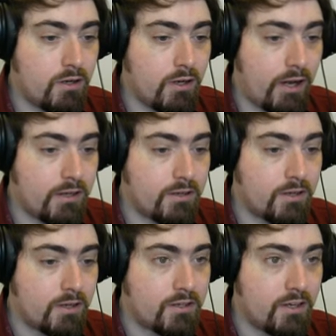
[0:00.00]
and
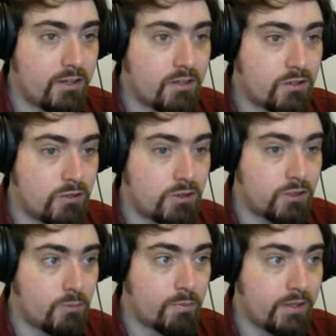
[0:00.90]
Gezeit has
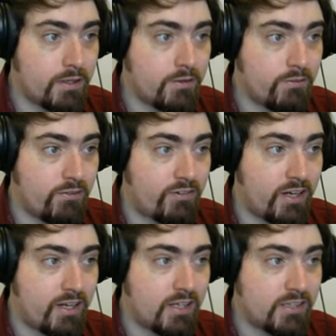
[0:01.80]
also been
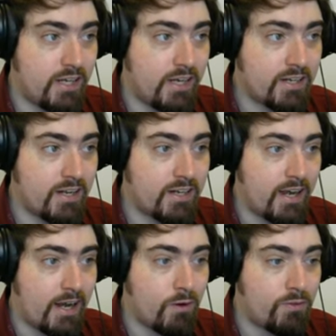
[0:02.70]
very early in
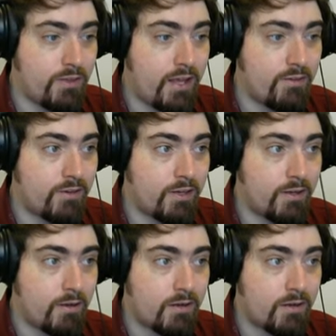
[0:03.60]
getting out navy.